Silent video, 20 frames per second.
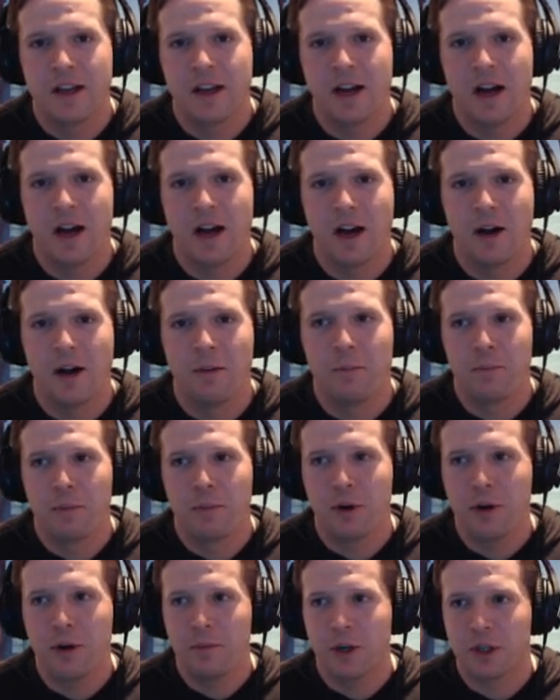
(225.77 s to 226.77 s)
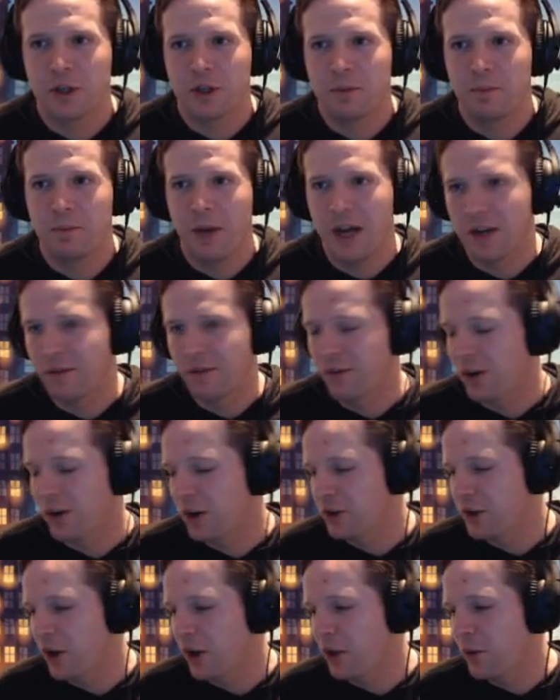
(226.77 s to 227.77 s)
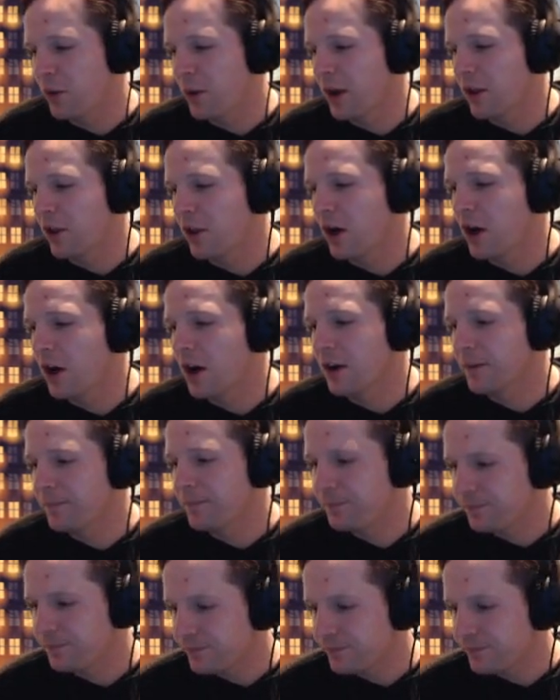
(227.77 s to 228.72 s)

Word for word: Uh, pretty much by default all the way along.